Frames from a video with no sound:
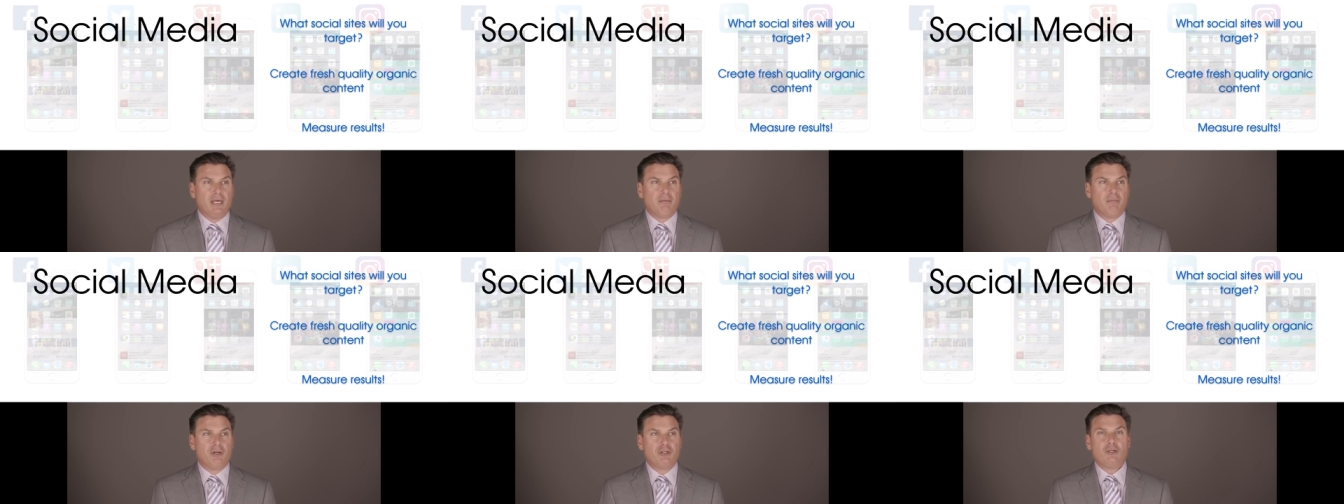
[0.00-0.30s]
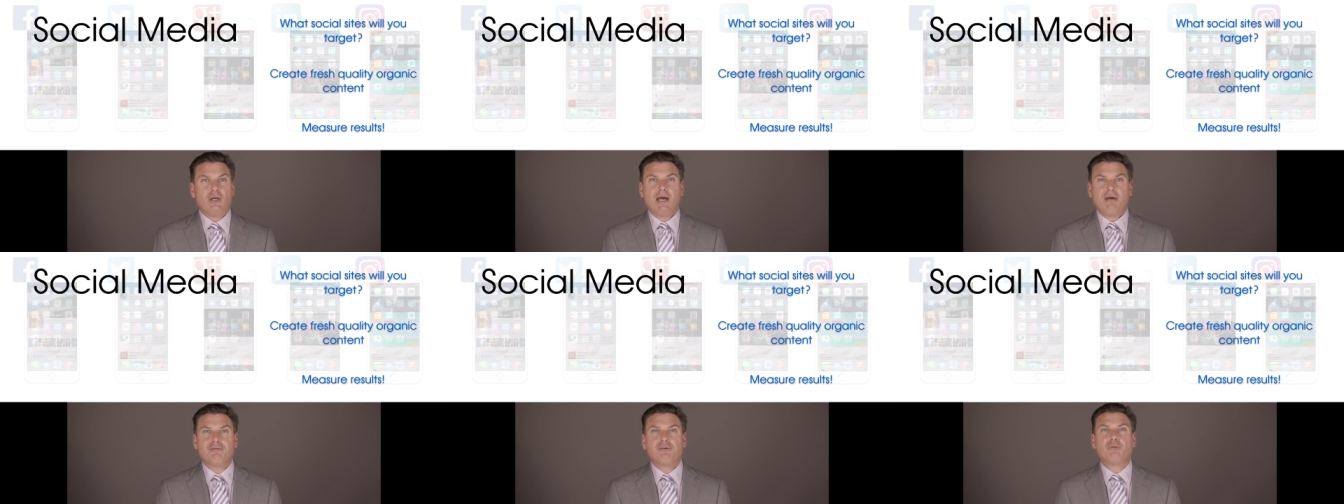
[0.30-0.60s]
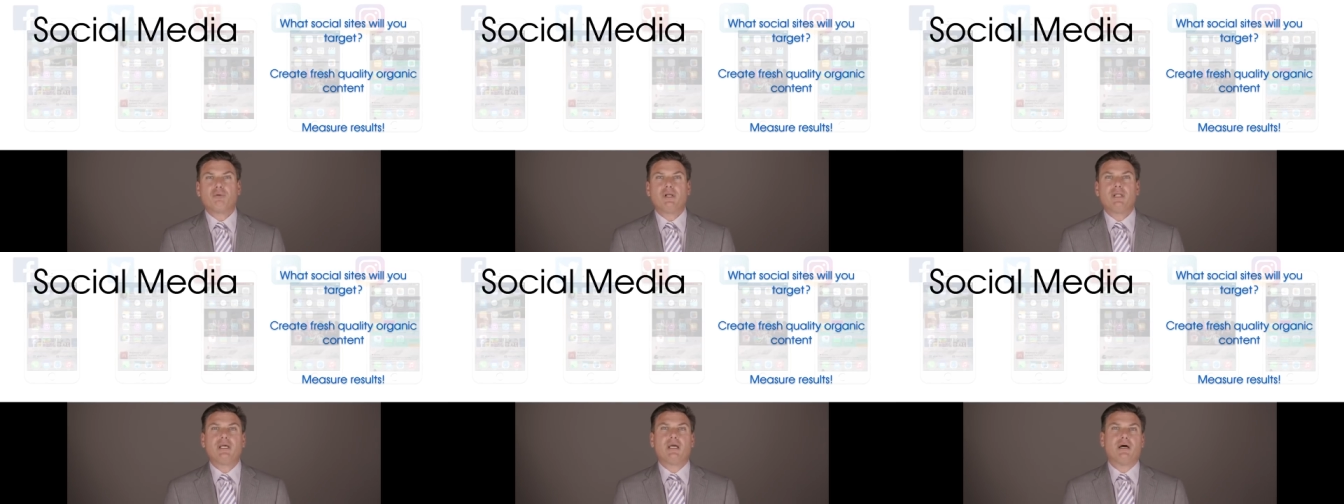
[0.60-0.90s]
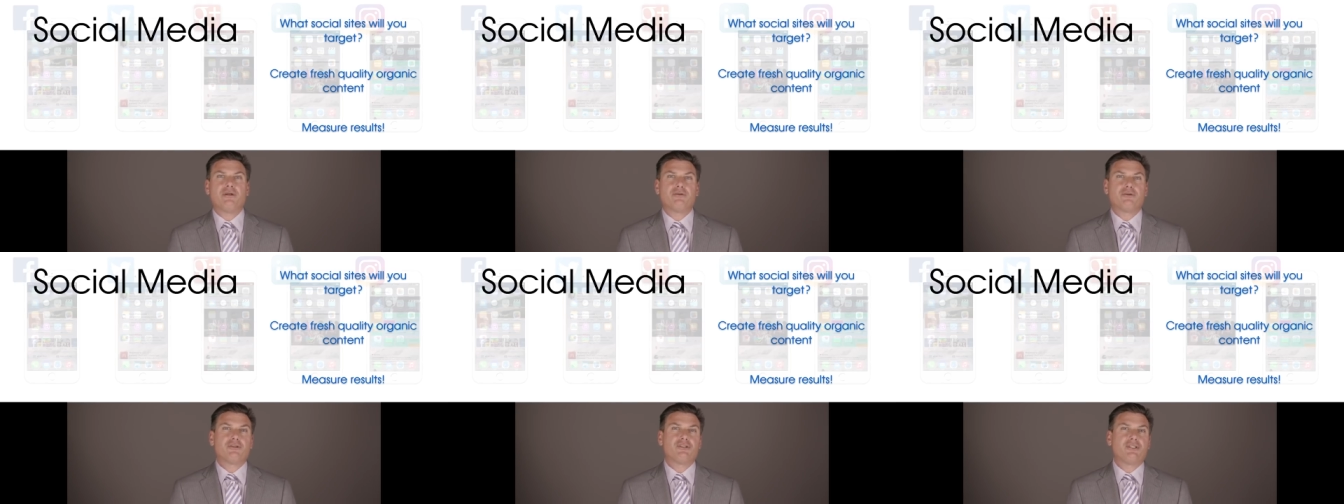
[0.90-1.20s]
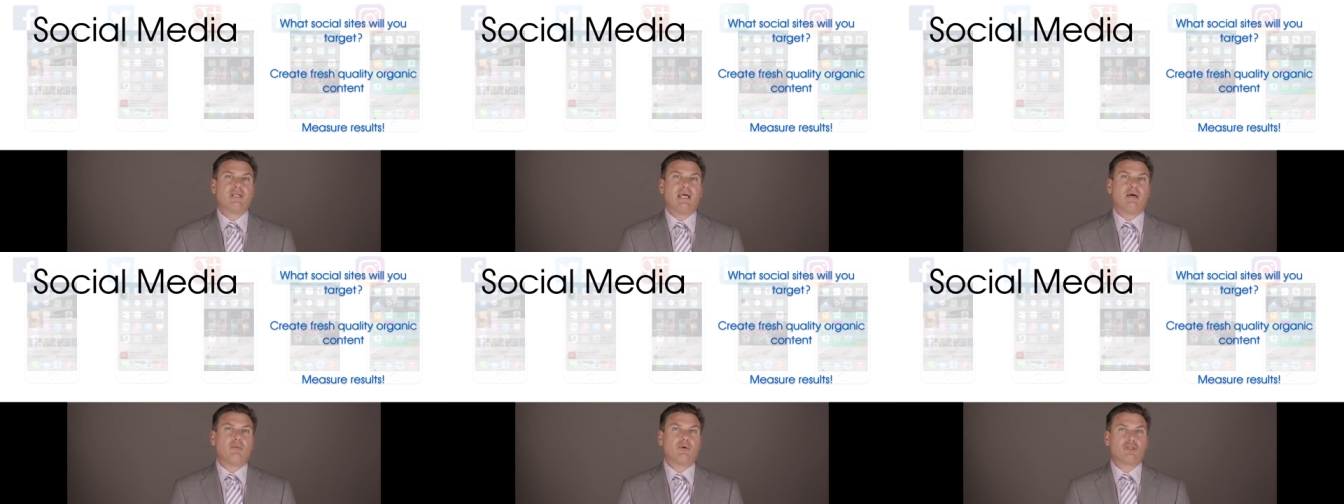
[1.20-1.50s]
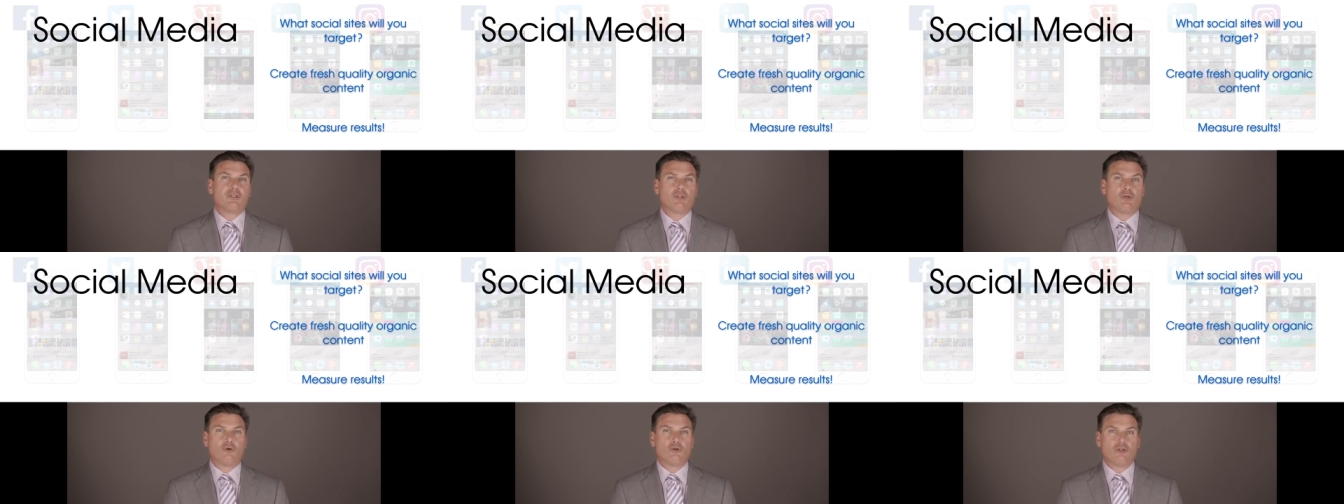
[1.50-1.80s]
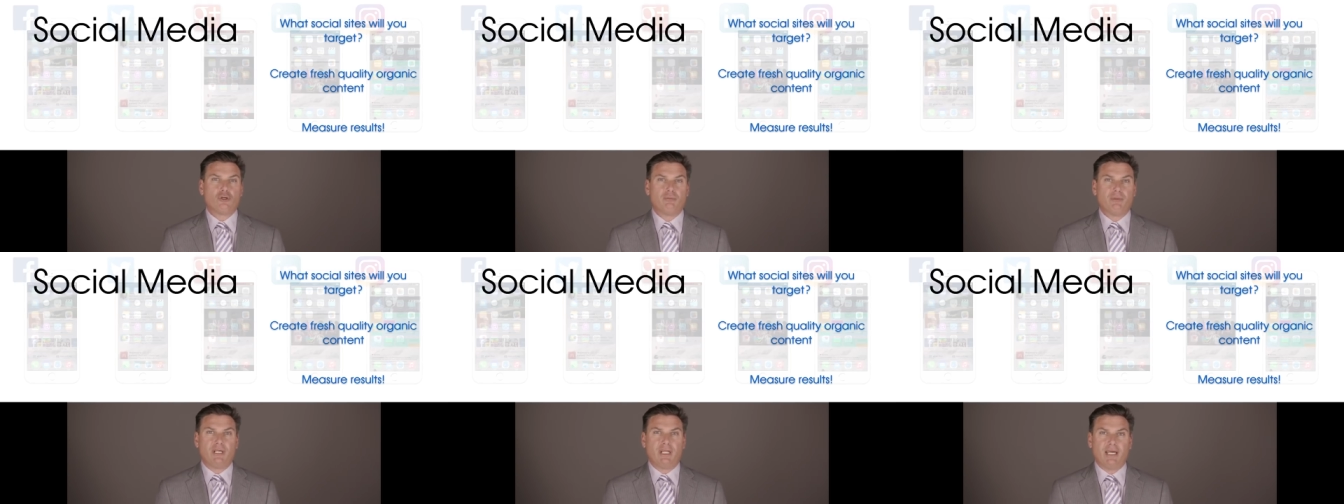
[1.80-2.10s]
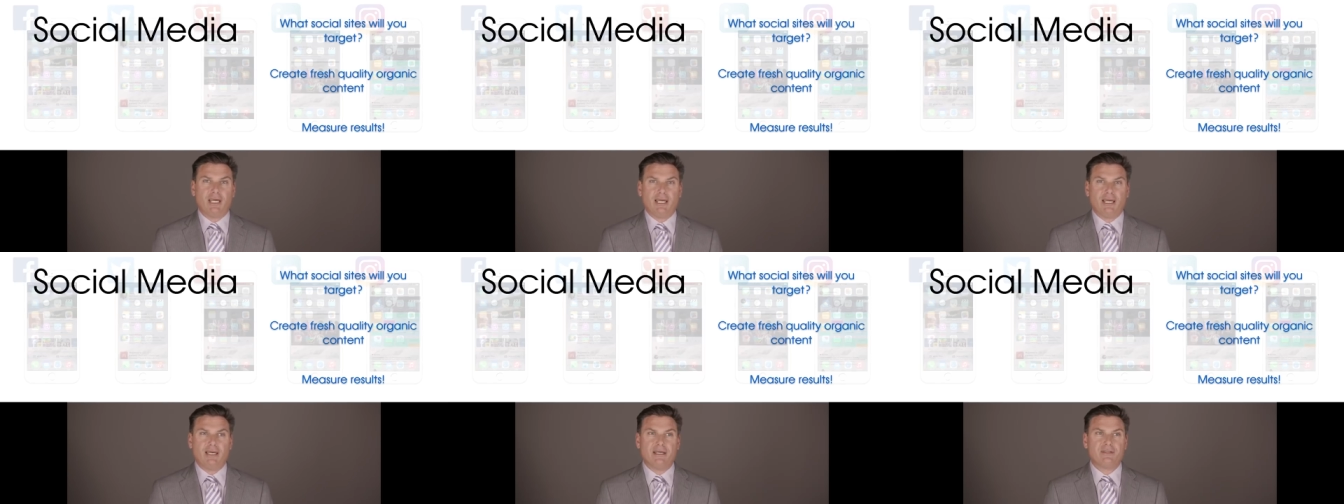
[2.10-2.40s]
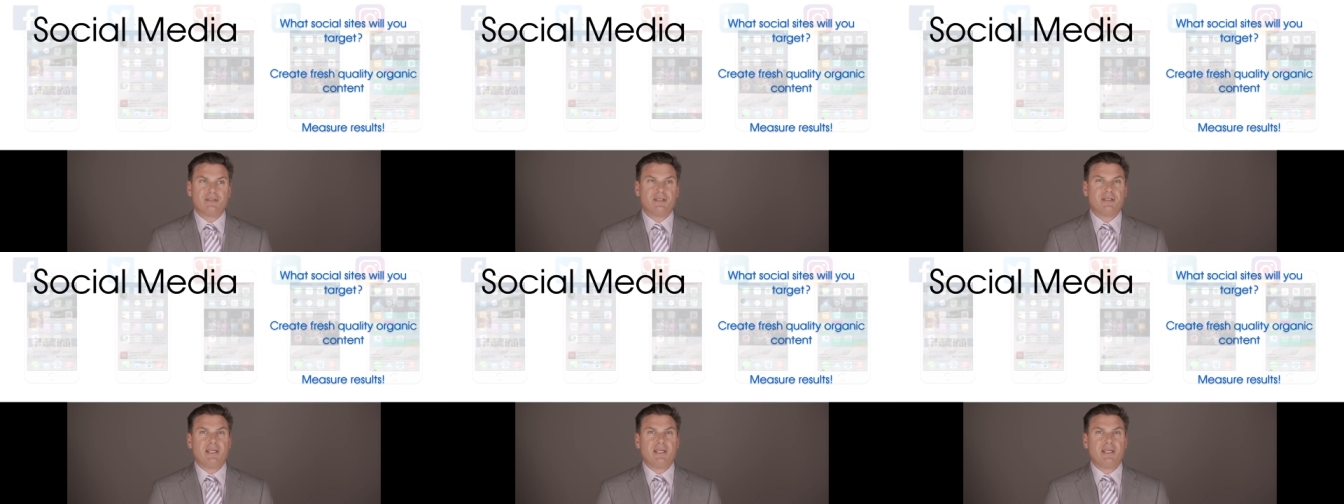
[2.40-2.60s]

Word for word: But you have to really understand what social media is.